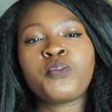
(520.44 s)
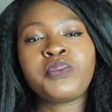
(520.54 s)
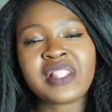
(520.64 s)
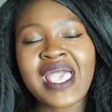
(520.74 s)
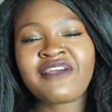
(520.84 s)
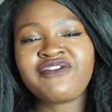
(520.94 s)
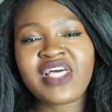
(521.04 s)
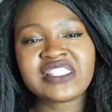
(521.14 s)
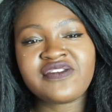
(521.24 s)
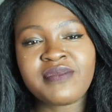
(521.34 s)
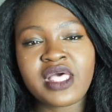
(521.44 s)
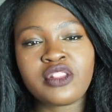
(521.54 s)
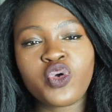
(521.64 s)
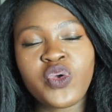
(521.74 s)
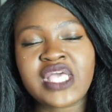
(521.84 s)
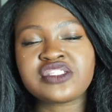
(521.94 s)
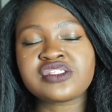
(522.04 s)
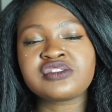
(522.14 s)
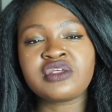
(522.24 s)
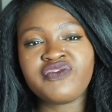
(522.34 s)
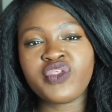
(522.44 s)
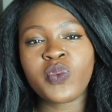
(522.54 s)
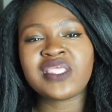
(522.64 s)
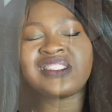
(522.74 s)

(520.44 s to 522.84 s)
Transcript: black flats from Eloquii. I just love the way